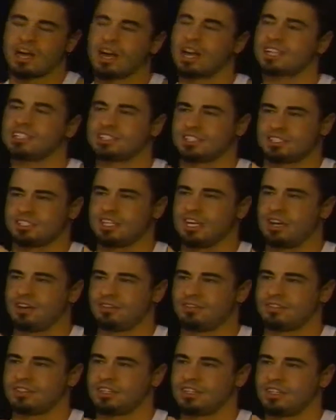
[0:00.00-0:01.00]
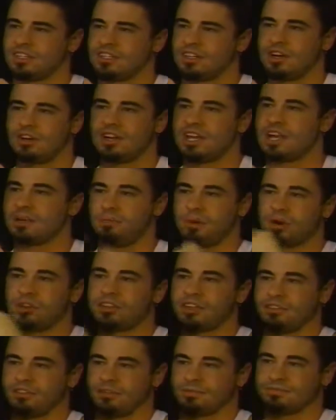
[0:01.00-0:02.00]
kinds of stuff. Oh yeah, and
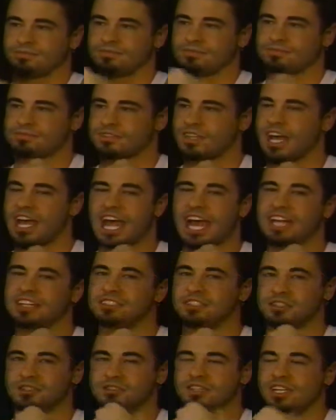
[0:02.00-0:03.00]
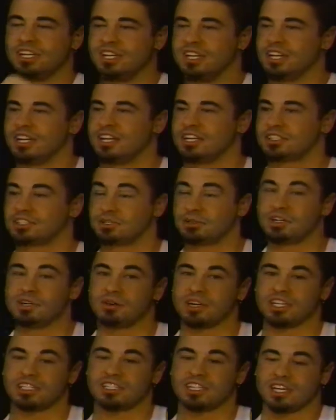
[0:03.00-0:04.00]
both of them. I had to. So,
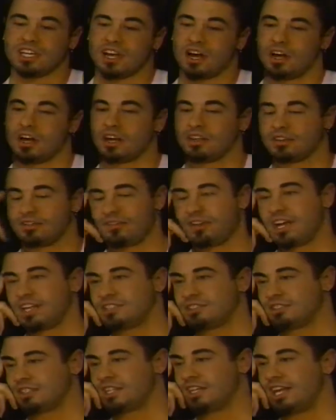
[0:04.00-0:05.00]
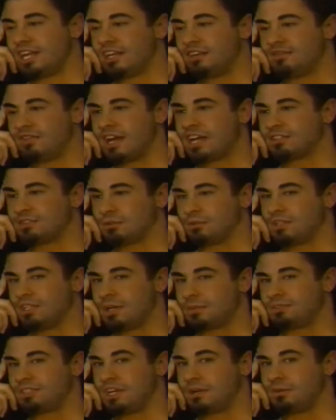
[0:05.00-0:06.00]
anyways, all, all, the fans, the Canadian fans, were really
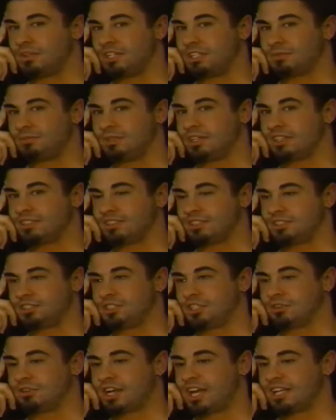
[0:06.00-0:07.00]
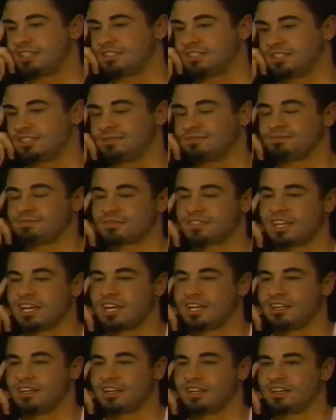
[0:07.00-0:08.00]
upset with us because of the show canceling,
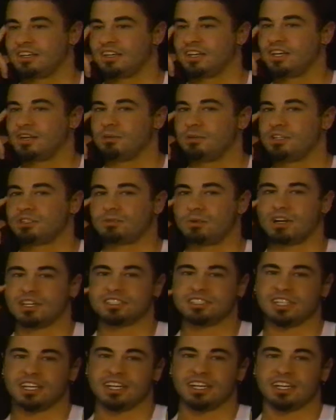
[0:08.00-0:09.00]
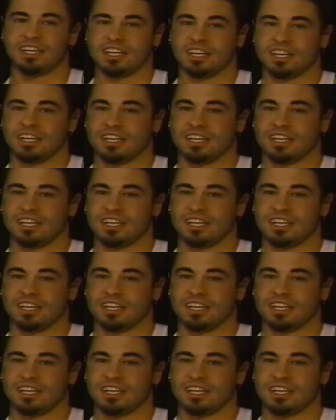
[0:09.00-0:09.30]
and uh, we just wanted to say